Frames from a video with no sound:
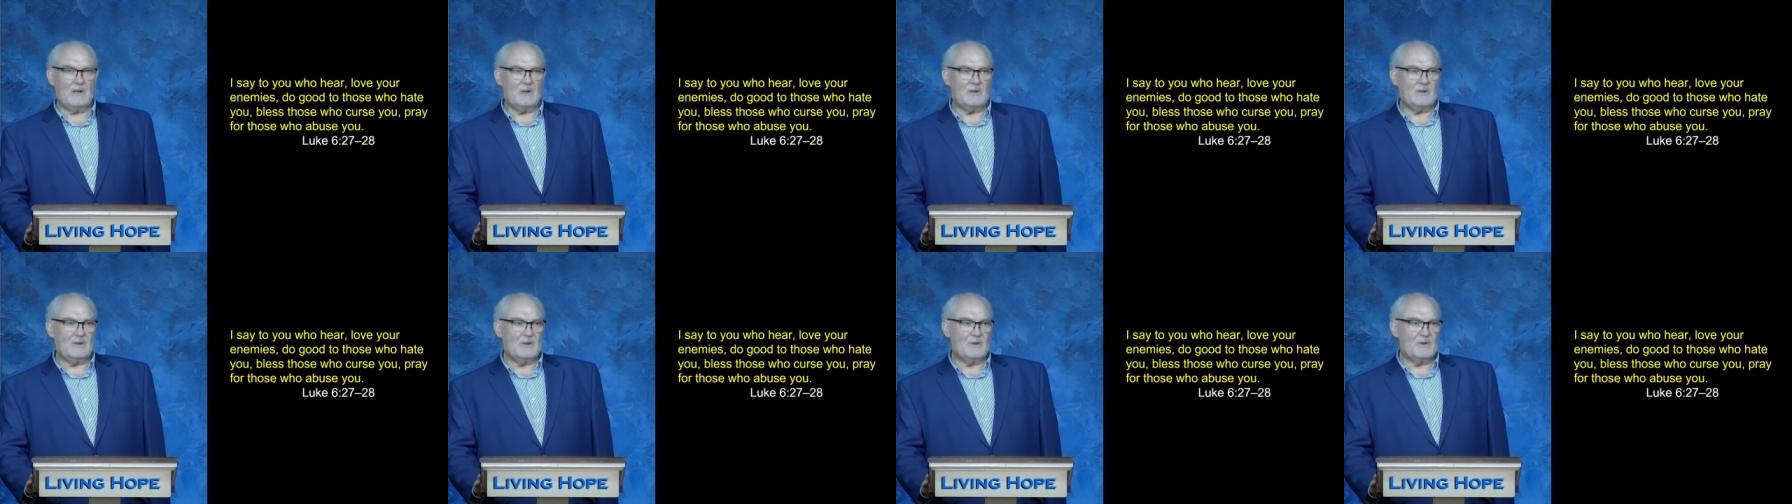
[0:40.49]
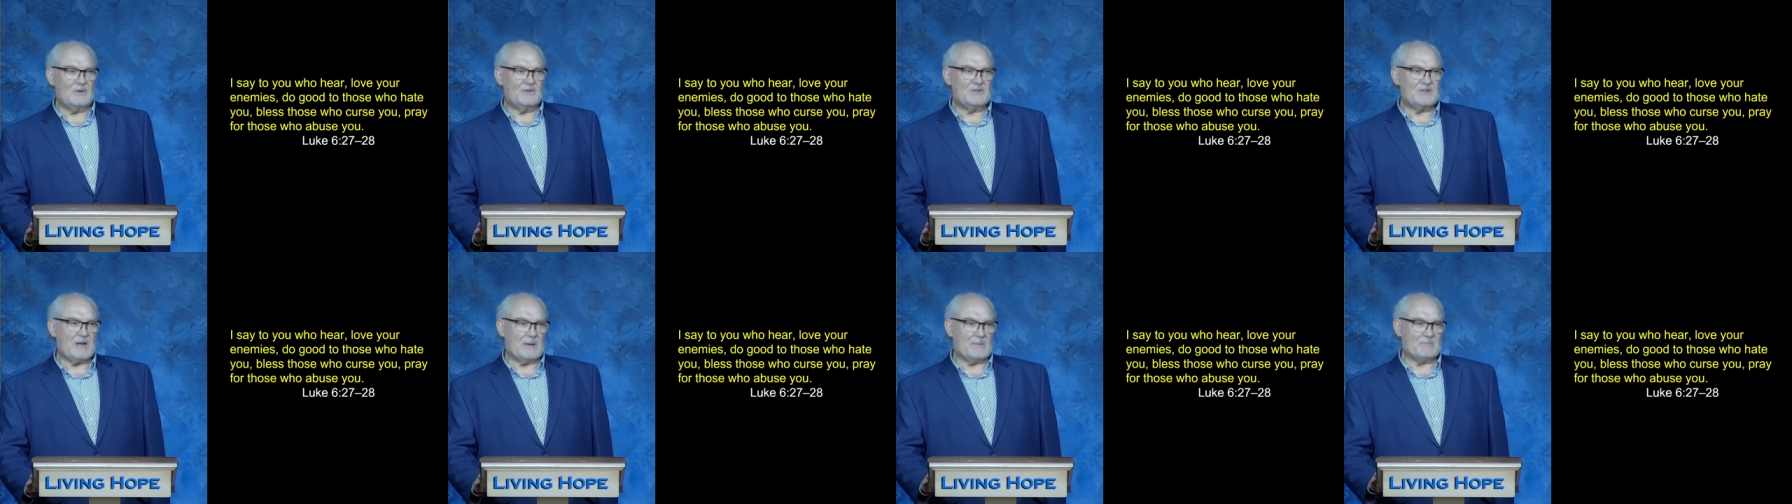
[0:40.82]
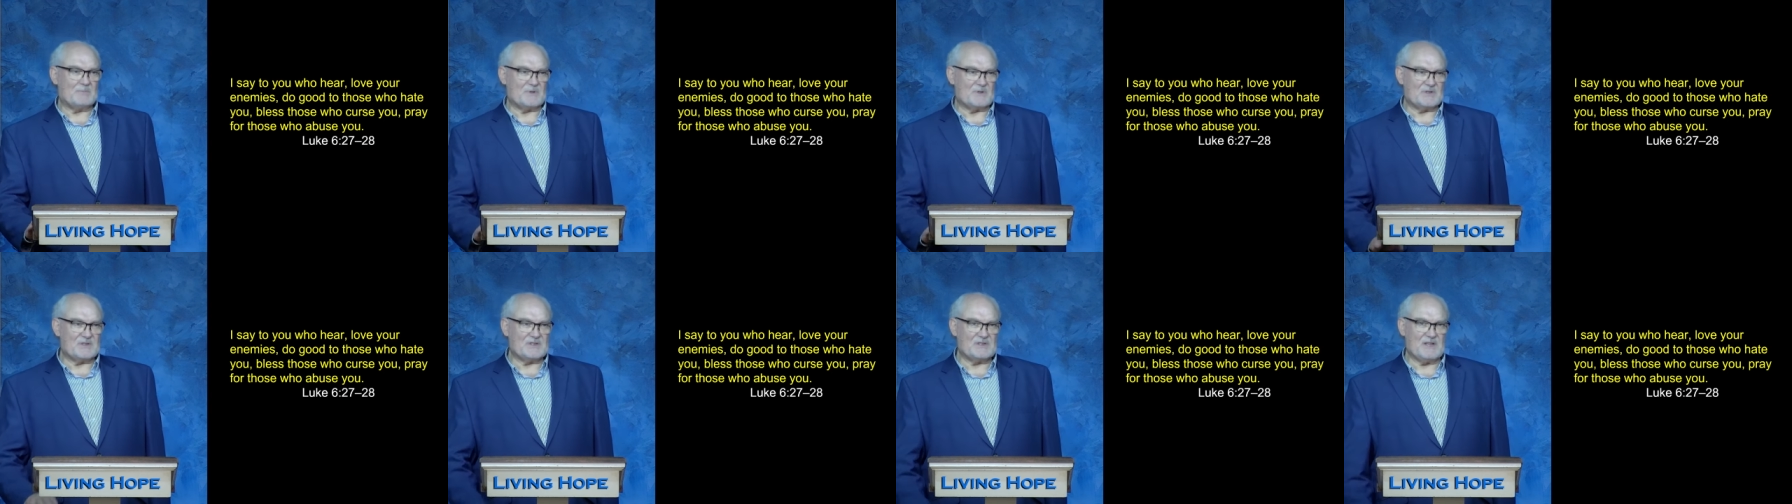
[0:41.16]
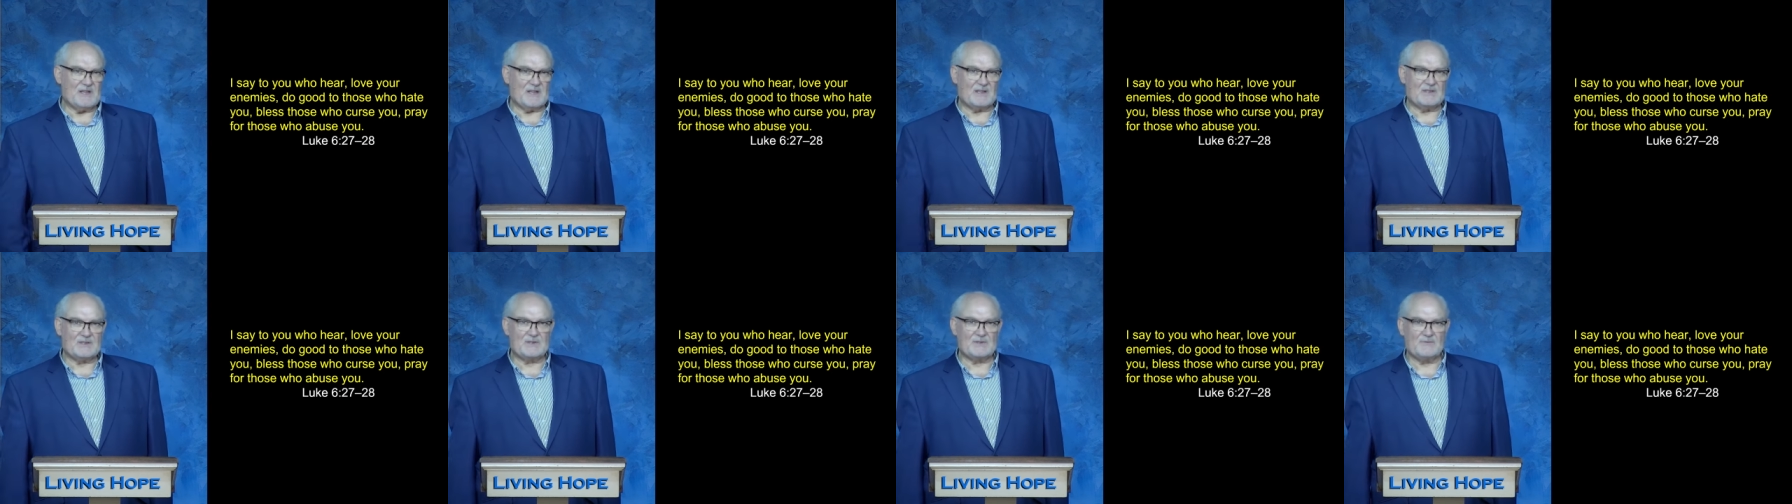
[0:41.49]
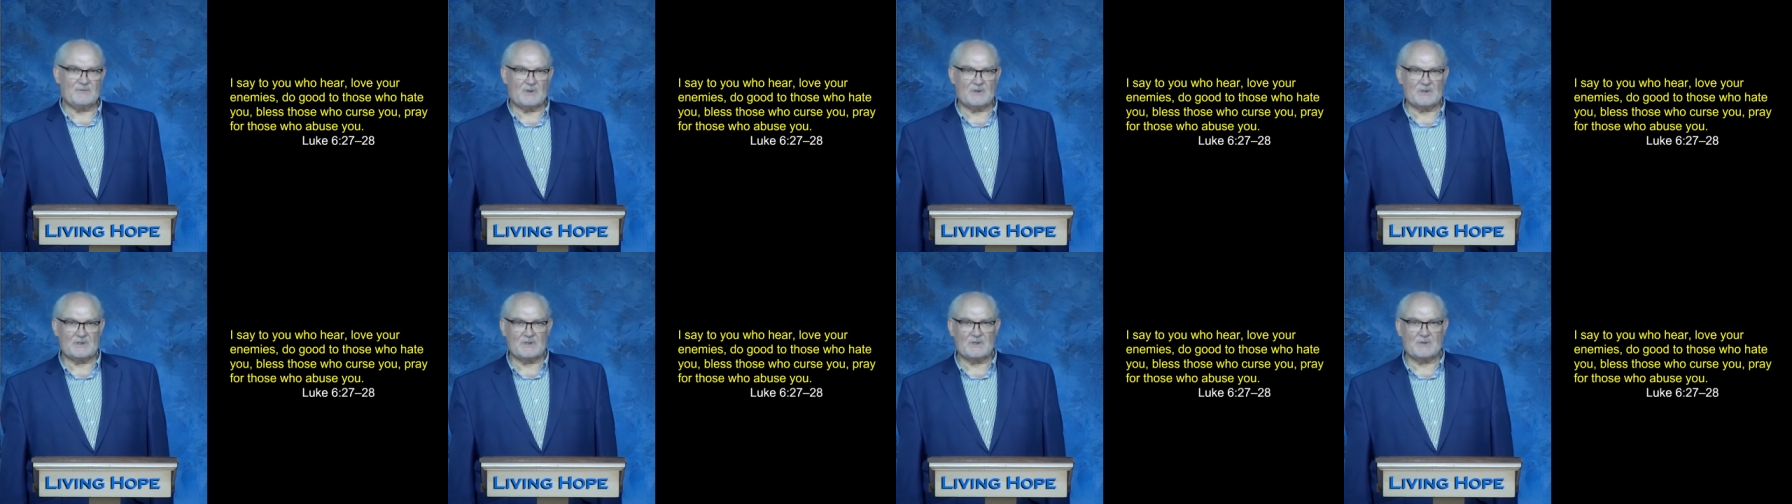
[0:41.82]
Luke chapter 6, verse